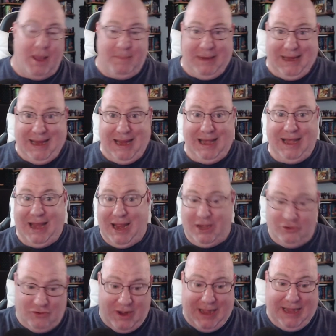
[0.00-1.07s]
in and
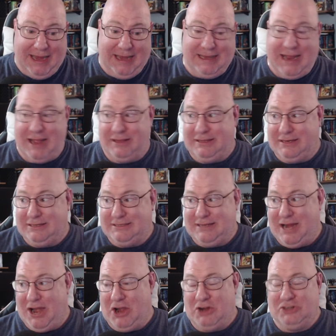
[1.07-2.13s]
trying to get down to the
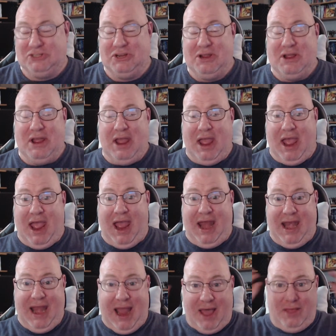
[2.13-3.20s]
stairs. And
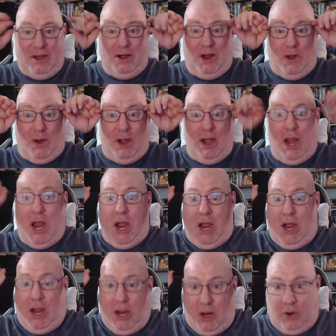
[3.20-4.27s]
now they're going,
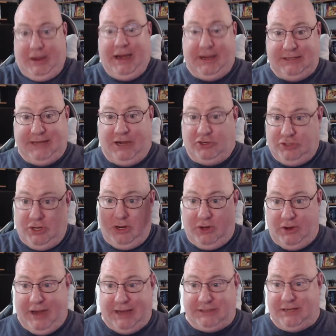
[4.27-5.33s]
go down the stairs. Go
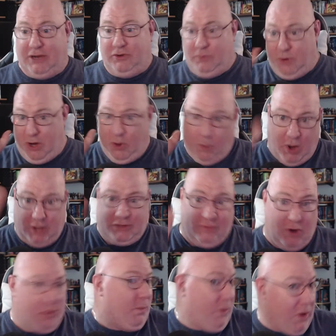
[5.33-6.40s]
down the stairs. We're going to walk the
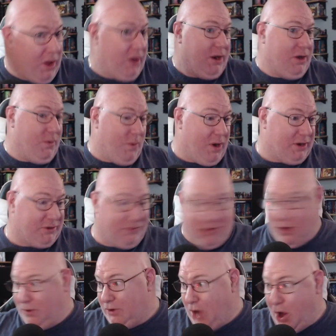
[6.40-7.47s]
road. We're all going to walk the
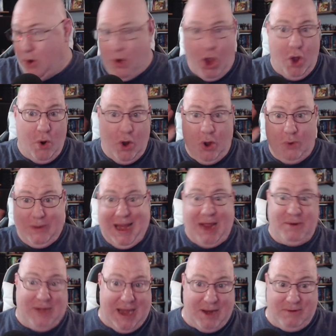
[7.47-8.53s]
road. Go, go, go.
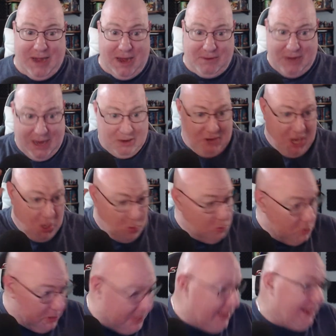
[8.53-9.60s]
Down, down, down, down,
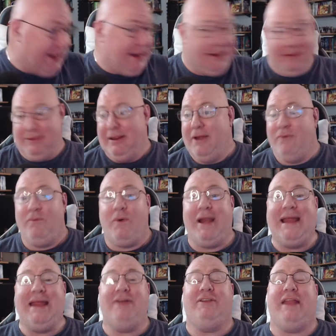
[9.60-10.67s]
down.
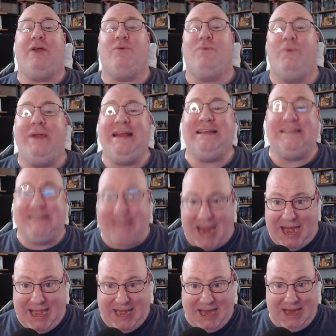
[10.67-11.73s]
Right. They're
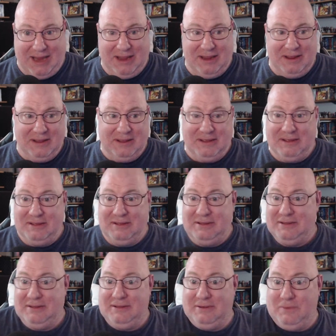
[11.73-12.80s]
reciting
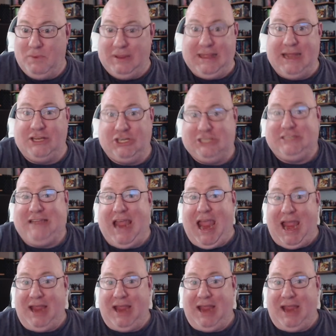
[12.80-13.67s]
what they just sang